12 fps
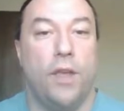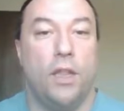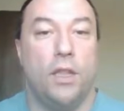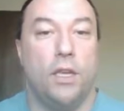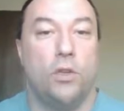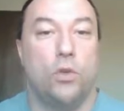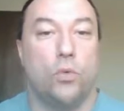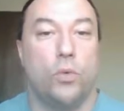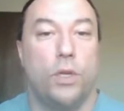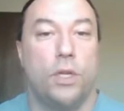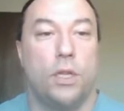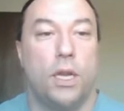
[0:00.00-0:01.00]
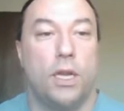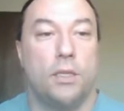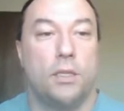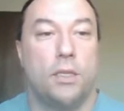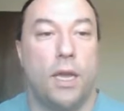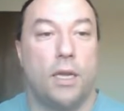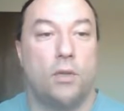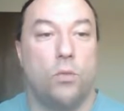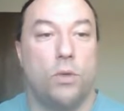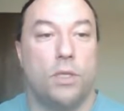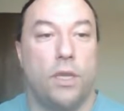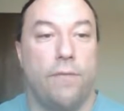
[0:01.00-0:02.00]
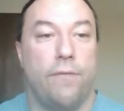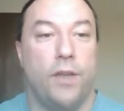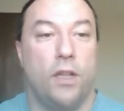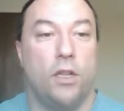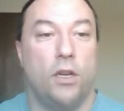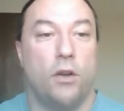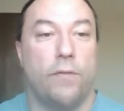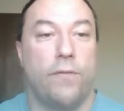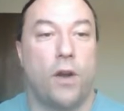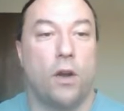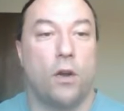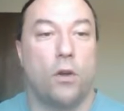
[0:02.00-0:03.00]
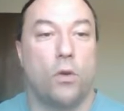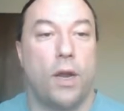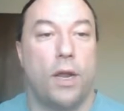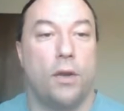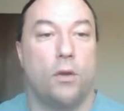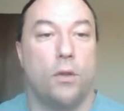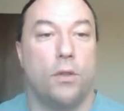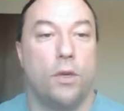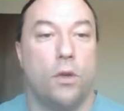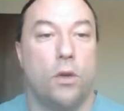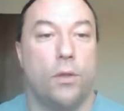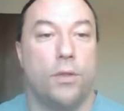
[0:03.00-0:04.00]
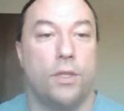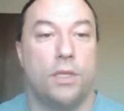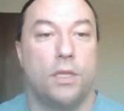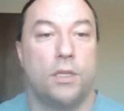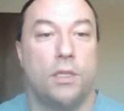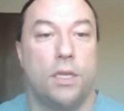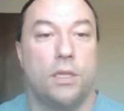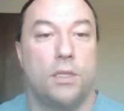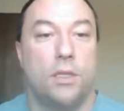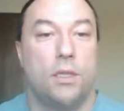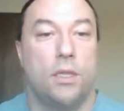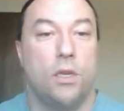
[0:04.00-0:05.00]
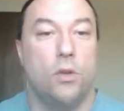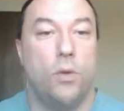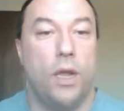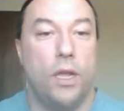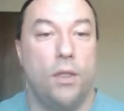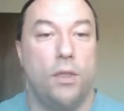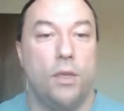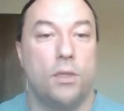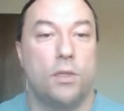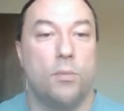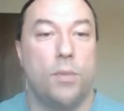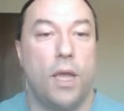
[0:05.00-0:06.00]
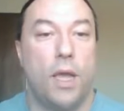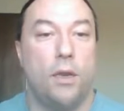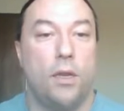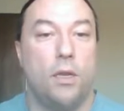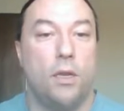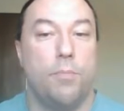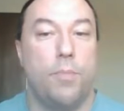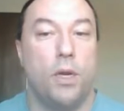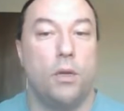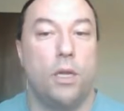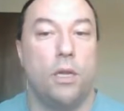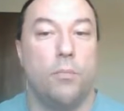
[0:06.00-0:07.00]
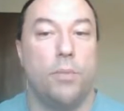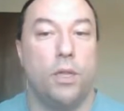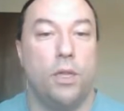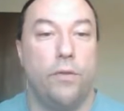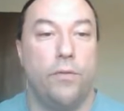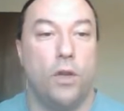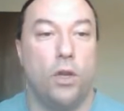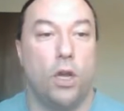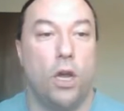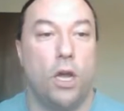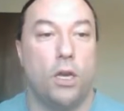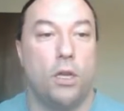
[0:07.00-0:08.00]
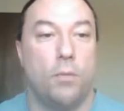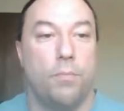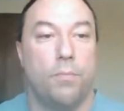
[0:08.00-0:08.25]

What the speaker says: failing to realize that was a failure far grander than all the success that the new atheism had in debunking belief in God.